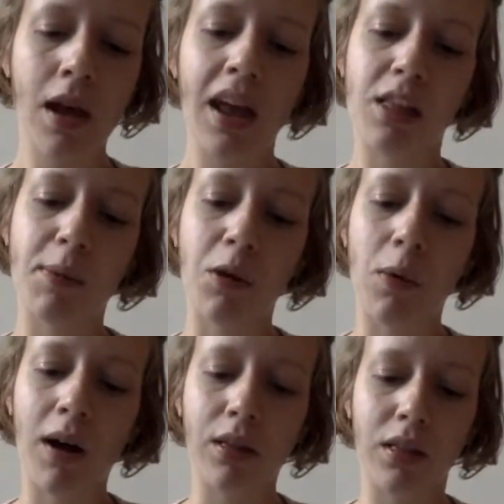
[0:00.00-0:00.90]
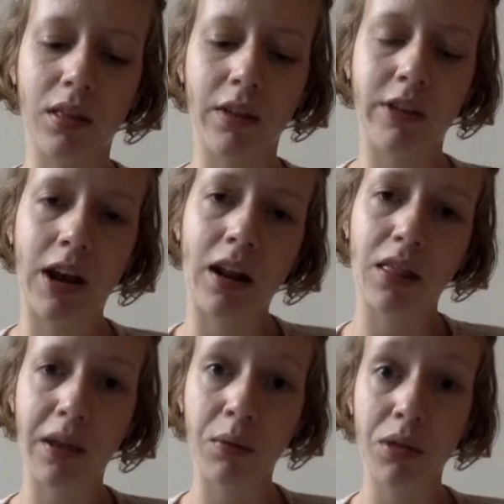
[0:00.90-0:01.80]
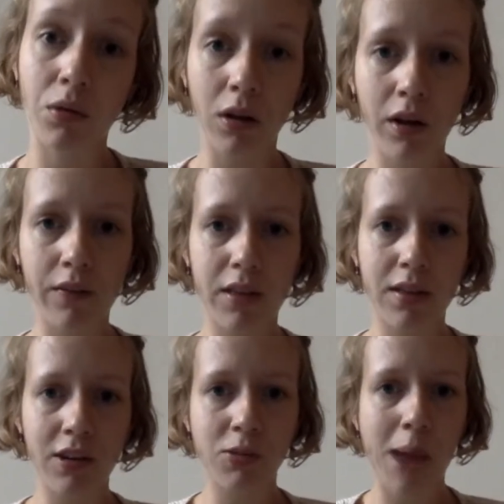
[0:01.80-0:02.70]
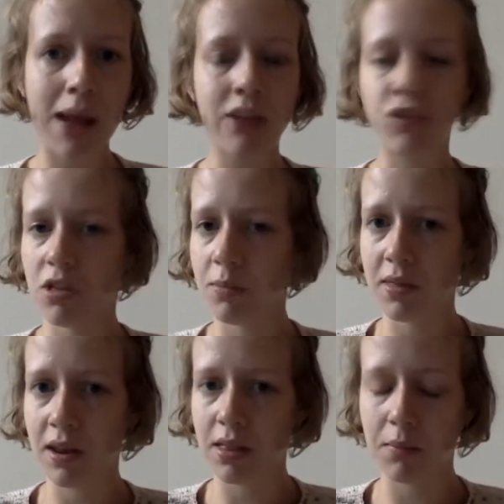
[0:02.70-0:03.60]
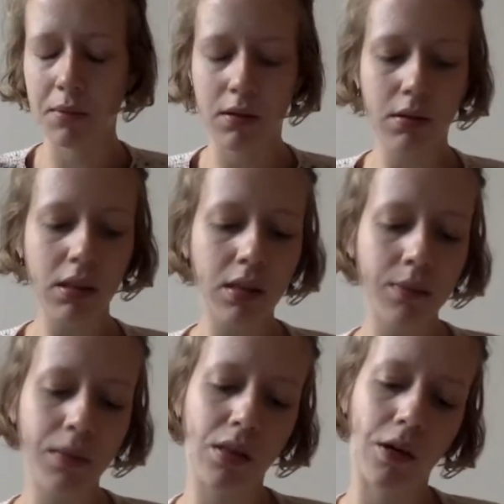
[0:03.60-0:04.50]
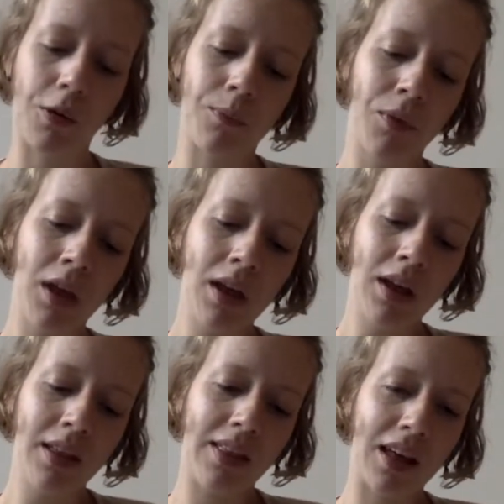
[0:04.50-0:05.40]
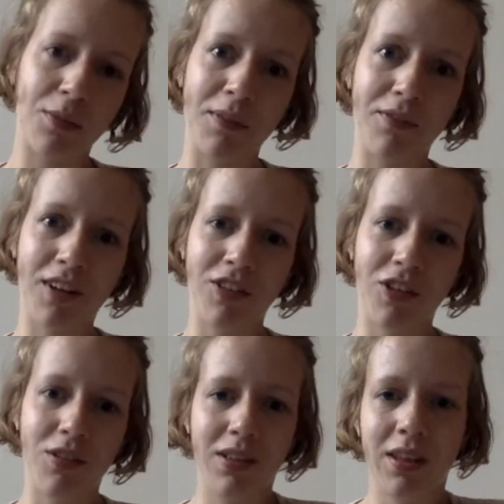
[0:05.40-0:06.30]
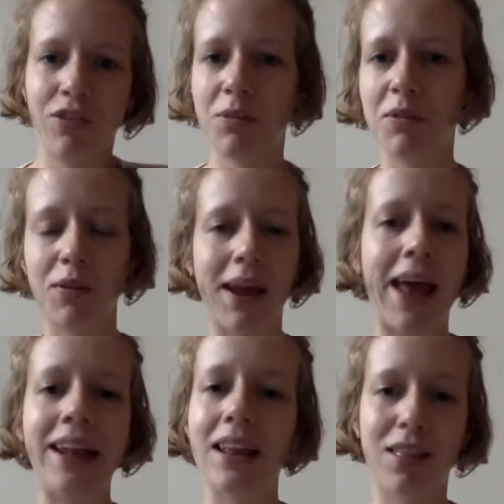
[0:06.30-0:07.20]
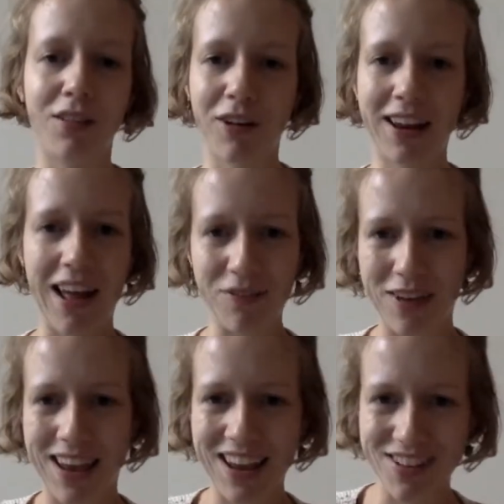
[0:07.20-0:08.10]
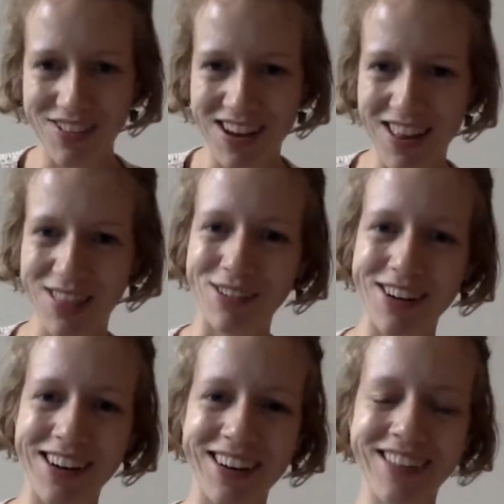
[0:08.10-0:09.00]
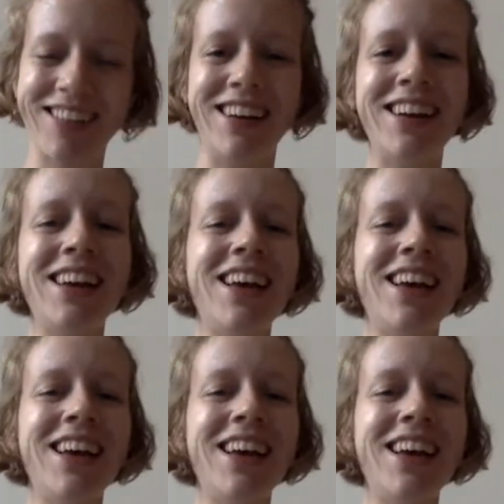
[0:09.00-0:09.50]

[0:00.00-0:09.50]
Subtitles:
It's been a while since I've done anything with an all over stitch pattern, just with knits and purls, so that's been fun too, because I've just been doing endless stockinette for ages, or garter,